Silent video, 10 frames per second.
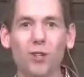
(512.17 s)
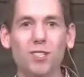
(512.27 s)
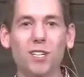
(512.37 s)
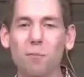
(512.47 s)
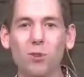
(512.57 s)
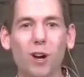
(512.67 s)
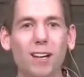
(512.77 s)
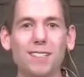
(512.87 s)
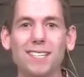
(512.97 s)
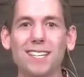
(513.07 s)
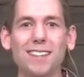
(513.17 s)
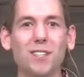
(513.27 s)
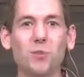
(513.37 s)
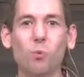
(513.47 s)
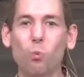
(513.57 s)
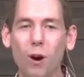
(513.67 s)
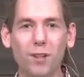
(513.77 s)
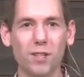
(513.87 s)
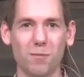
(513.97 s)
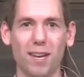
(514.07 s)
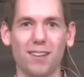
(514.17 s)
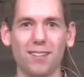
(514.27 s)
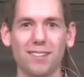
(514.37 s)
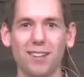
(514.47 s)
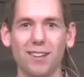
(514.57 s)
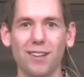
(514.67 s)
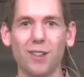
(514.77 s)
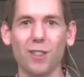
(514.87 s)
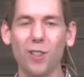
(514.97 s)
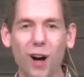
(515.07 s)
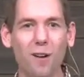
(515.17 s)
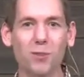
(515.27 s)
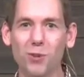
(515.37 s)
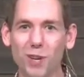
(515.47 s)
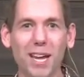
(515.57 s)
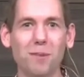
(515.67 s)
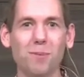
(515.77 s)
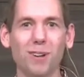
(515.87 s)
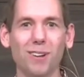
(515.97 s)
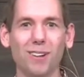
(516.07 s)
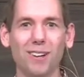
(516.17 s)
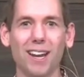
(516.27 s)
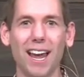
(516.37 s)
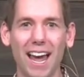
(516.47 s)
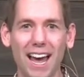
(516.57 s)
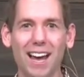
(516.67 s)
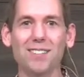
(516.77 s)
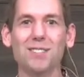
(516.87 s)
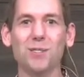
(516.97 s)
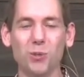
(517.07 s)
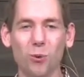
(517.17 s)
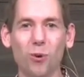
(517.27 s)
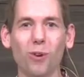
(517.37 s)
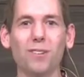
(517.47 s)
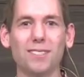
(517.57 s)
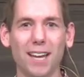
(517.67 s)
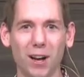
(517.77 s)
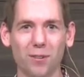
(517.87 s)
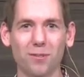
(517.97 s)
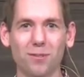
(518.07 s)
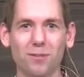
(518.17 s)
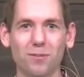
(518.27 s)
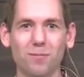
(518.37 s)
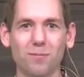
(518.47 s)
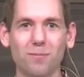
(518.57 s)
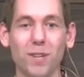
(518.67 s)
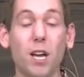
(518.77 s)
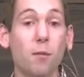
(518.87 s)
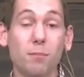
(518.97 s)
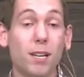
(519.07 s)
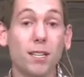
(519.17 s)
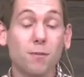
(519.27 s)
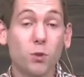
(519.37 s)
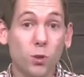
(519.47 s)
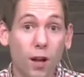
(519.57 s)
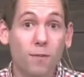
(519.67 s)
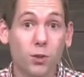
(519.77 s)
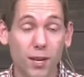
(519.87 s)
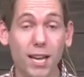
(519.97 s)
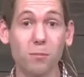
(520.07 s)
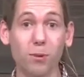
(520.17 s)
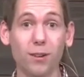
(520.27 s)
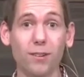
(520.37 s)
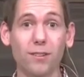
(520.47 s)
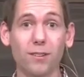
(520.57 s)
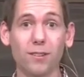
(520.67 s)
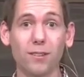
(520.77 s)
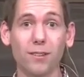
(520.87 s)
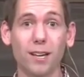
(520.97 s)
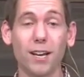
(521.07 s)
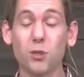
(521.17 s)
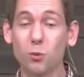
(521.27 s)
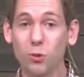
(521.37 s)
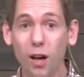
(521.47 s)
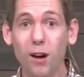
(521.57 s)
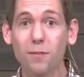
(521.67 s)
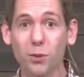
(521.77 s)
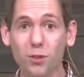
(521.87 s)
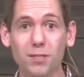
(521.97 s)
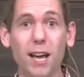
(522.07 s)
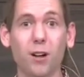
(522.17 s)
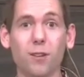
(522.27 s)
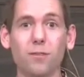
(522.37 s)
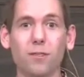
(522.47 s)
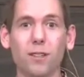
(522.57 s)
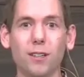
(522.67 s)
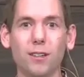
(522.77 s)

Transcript: are summarized in this one command. Love your neighbor as yourself. Because if you love your neighbor as you love yourself,